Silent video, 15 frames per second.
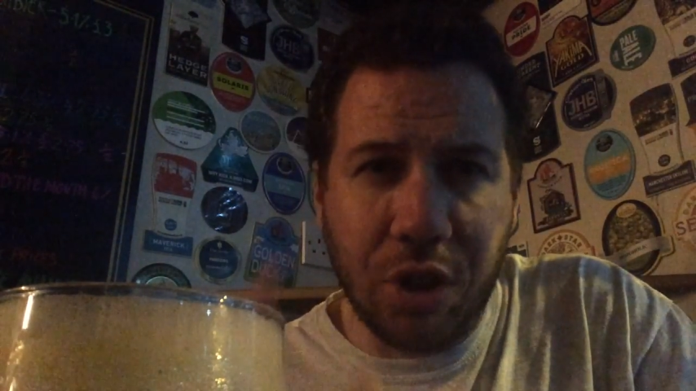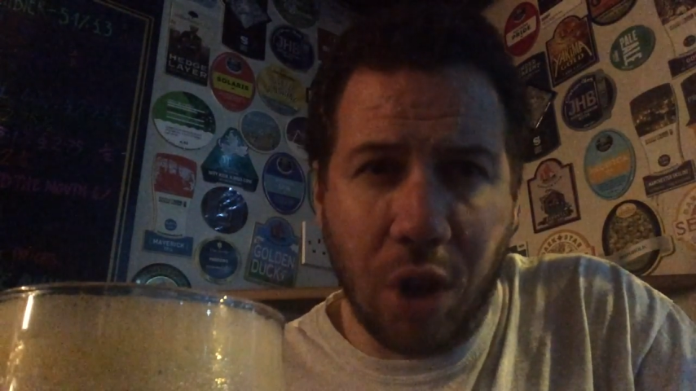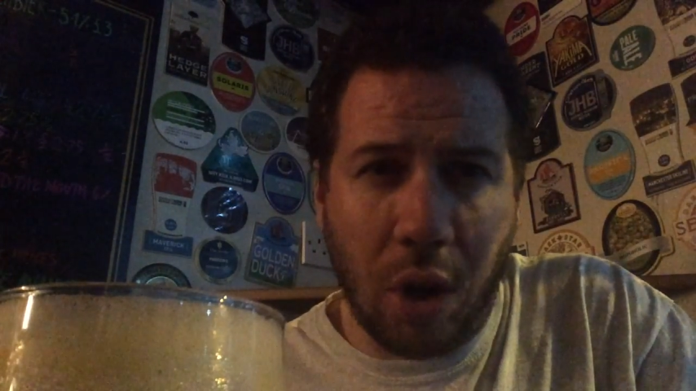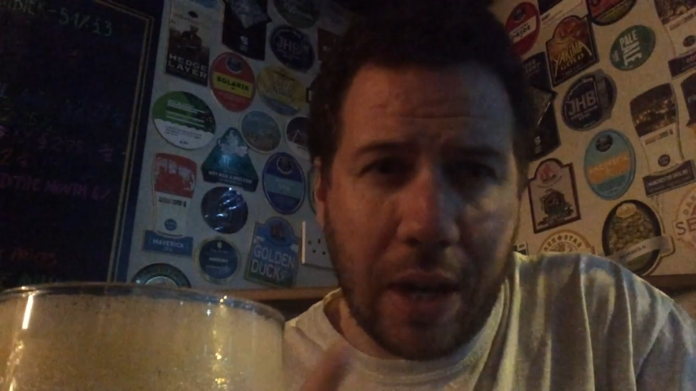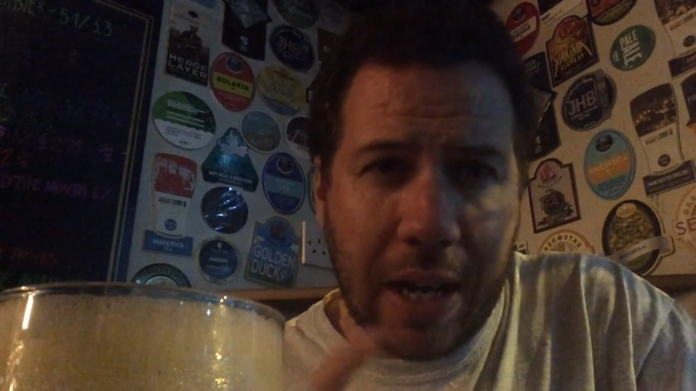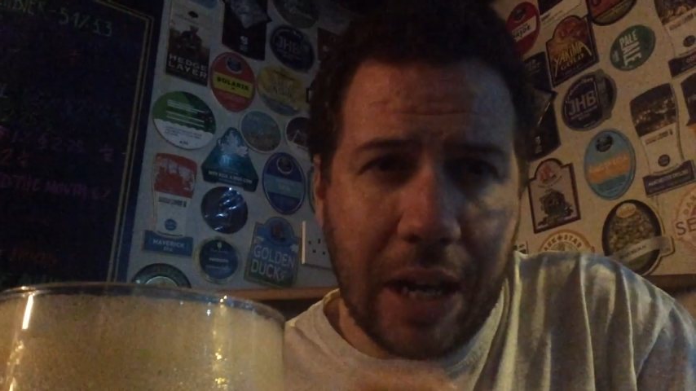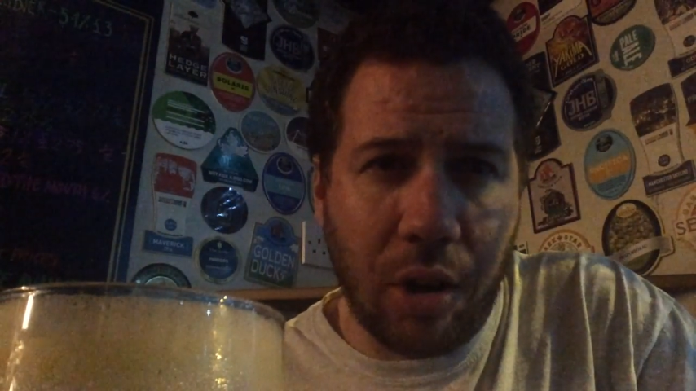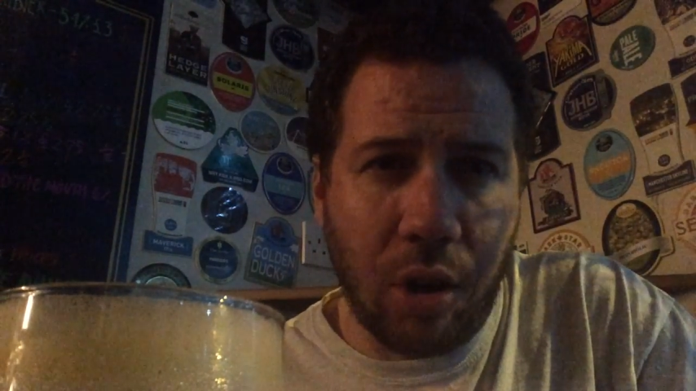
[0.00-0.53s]

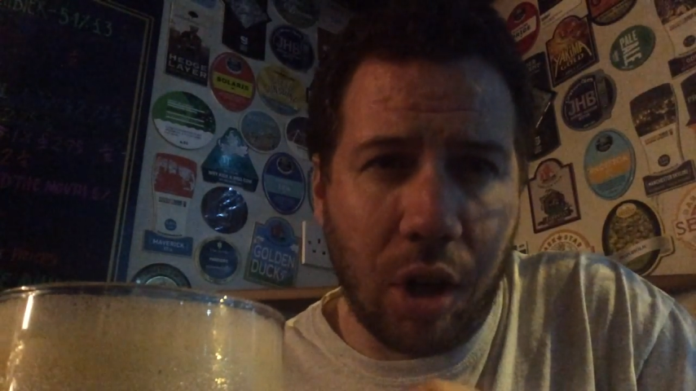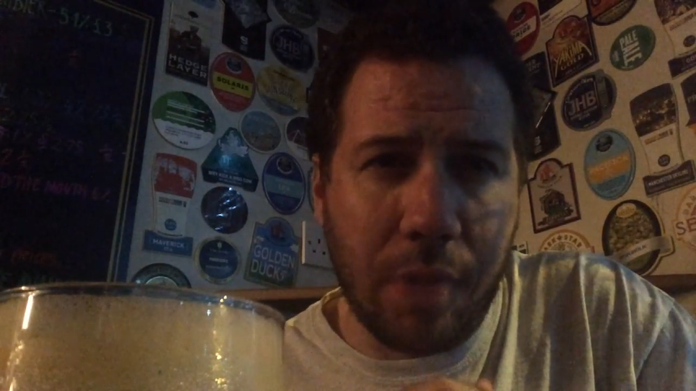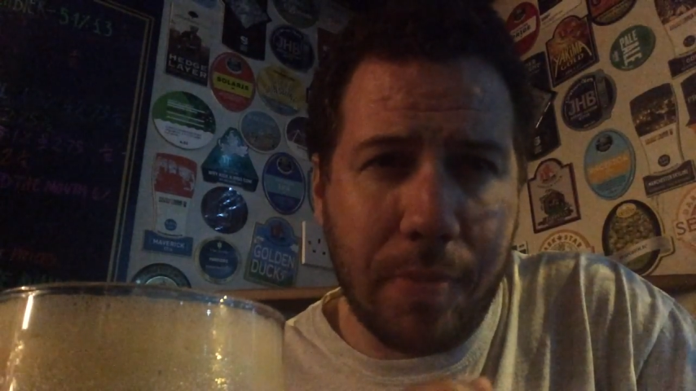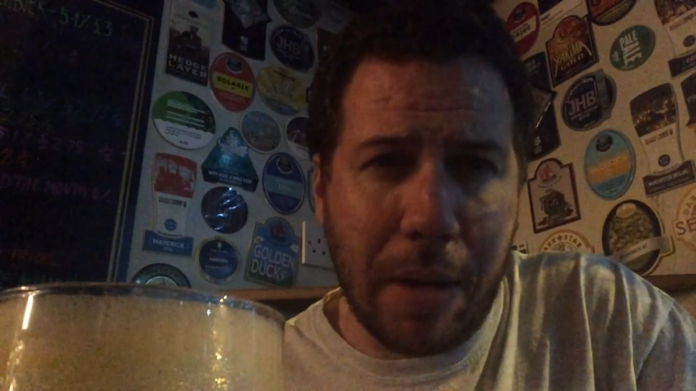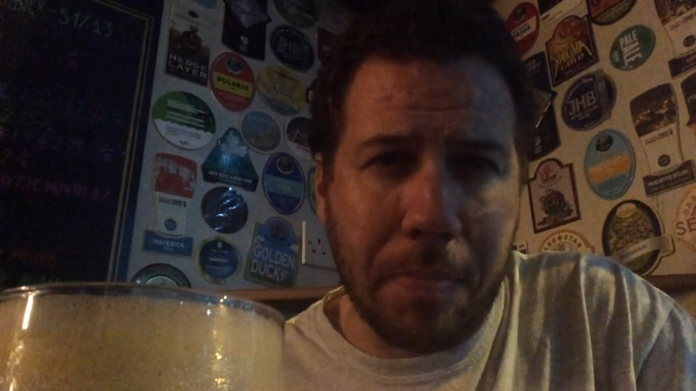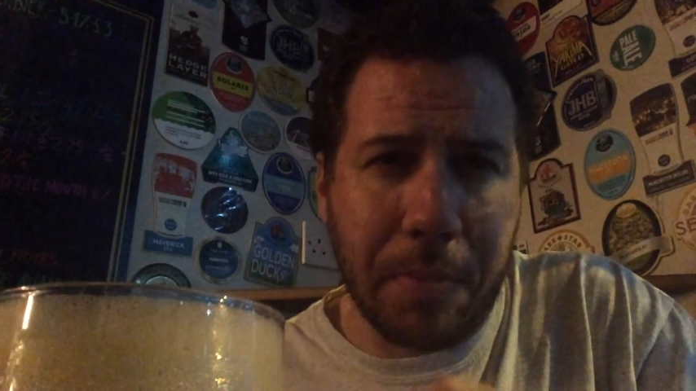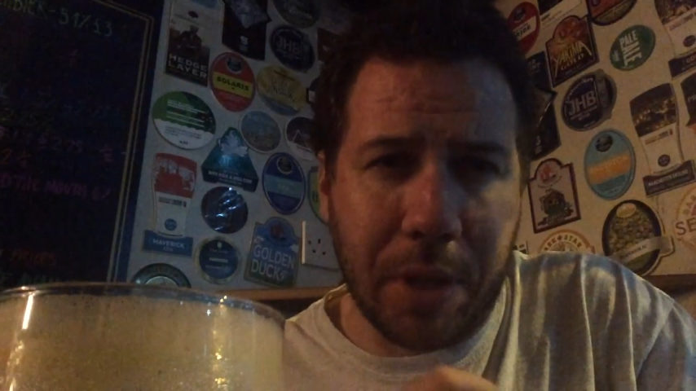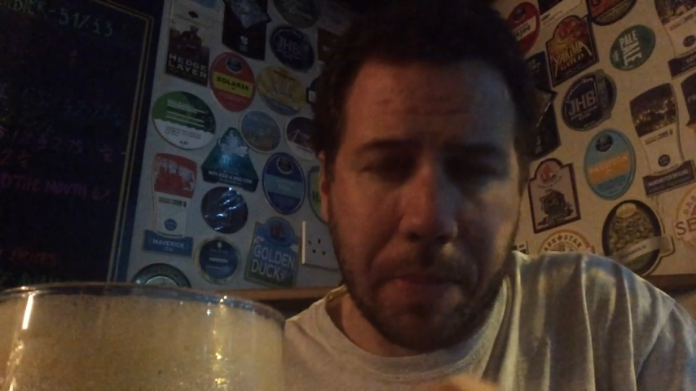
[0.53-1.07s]
not how I
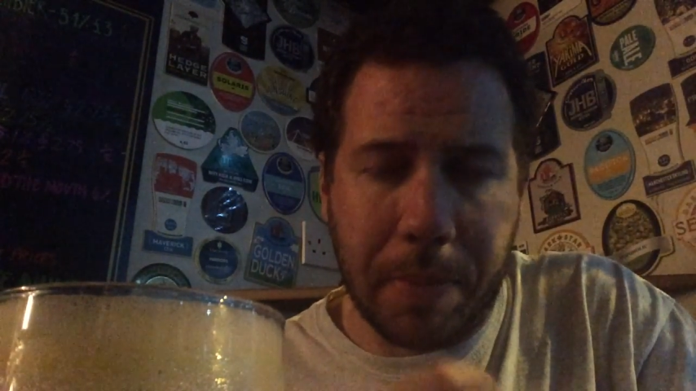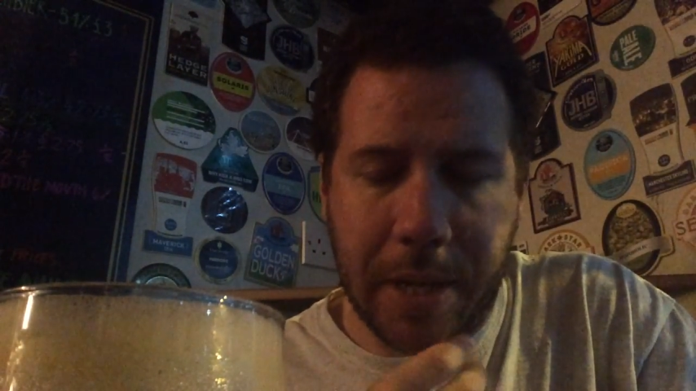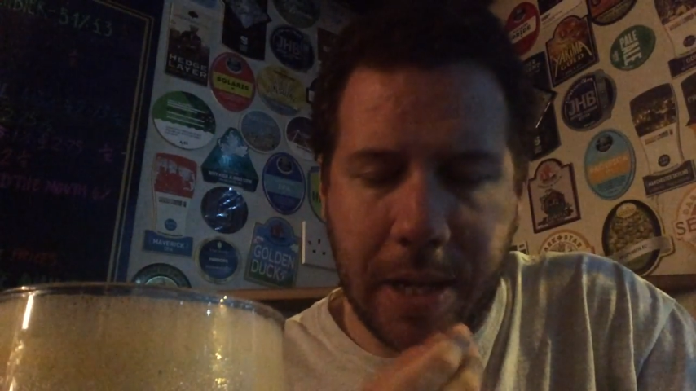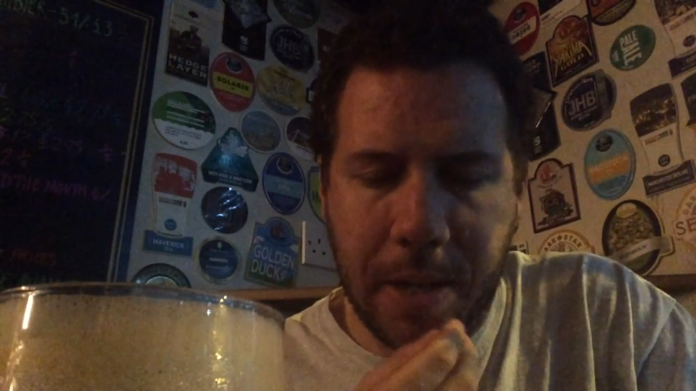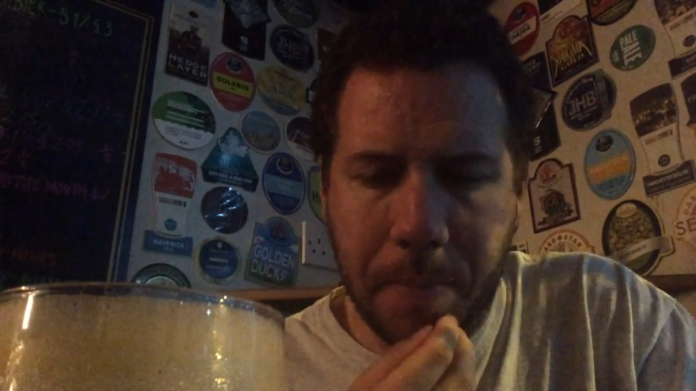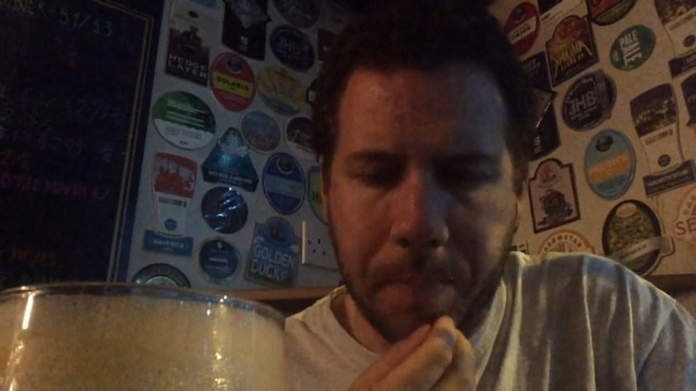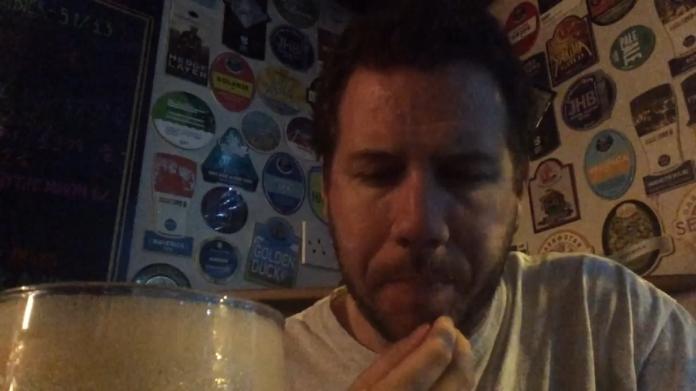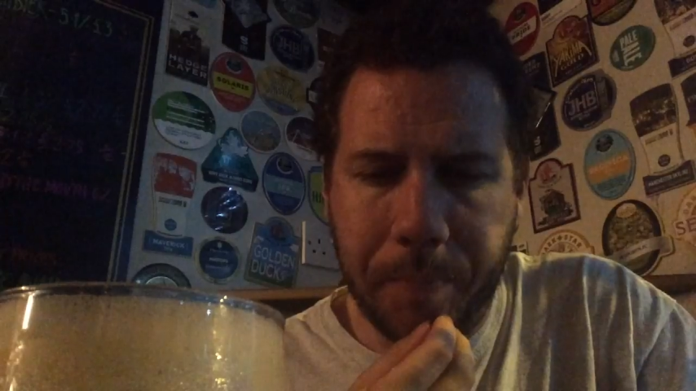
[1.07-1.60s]
remember the beer,